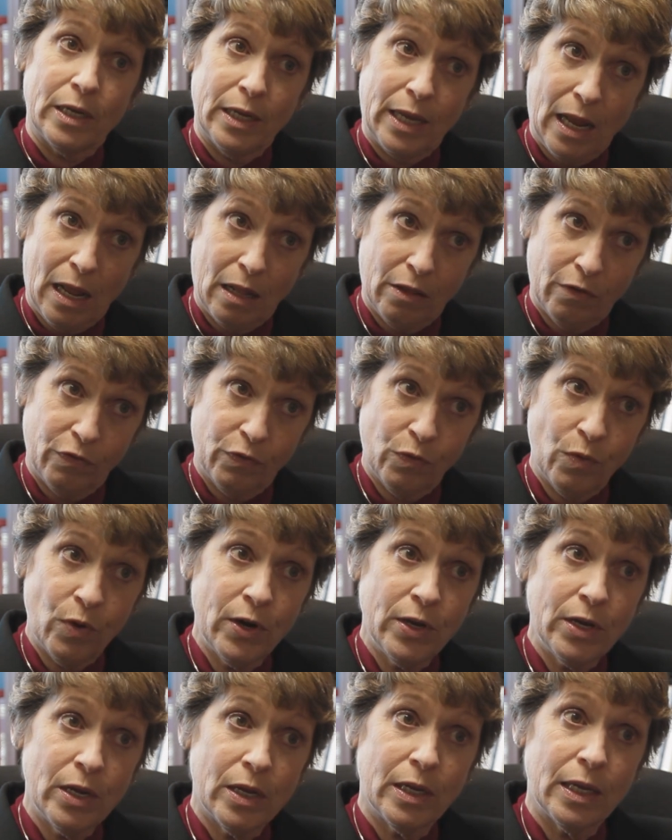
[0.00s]
in
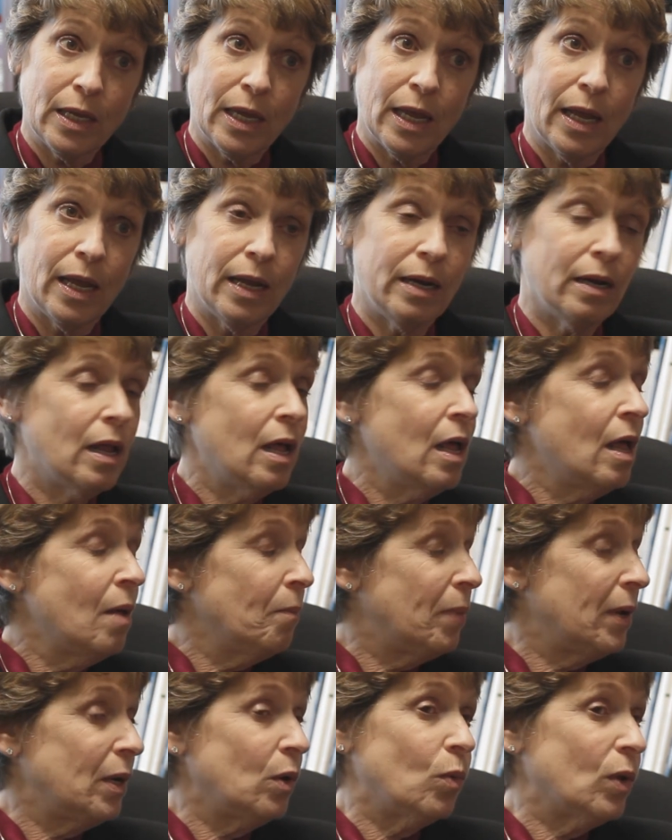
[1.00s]
California again,
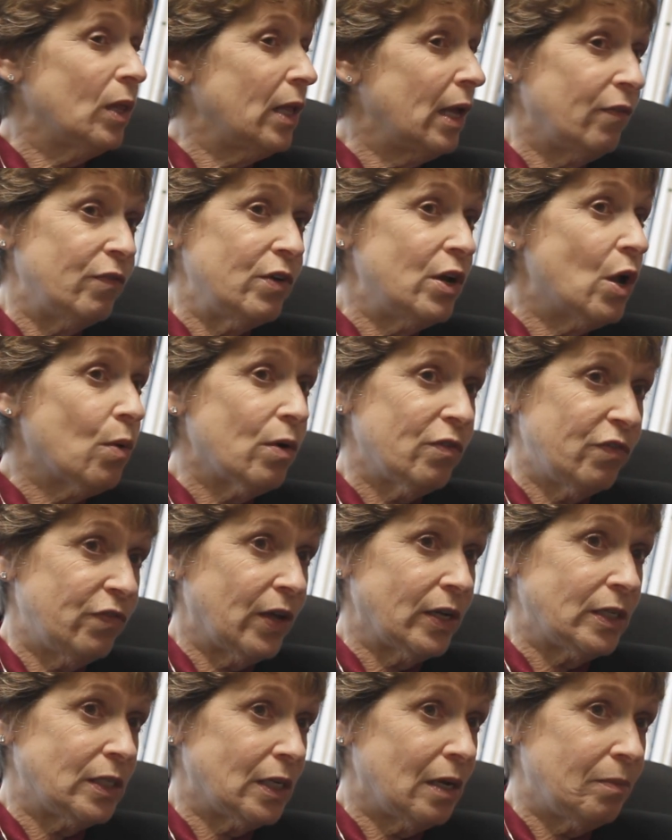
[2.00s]
but it will have no
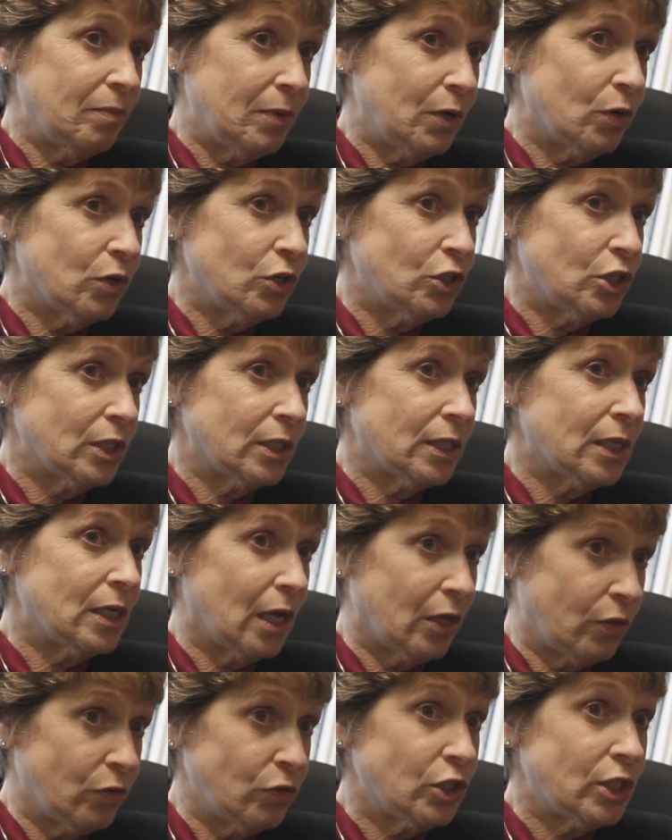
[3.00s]
effect on marriages in
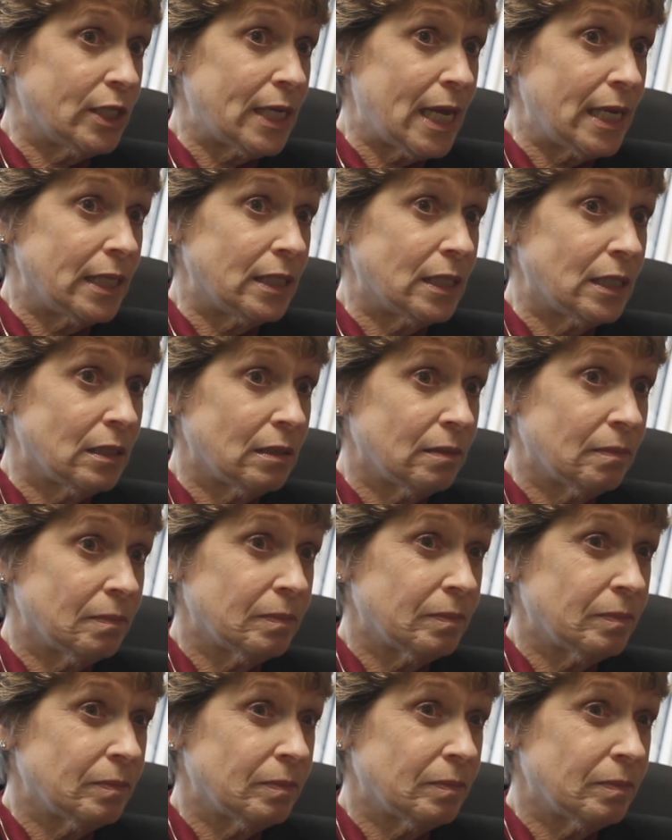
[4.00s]
other states.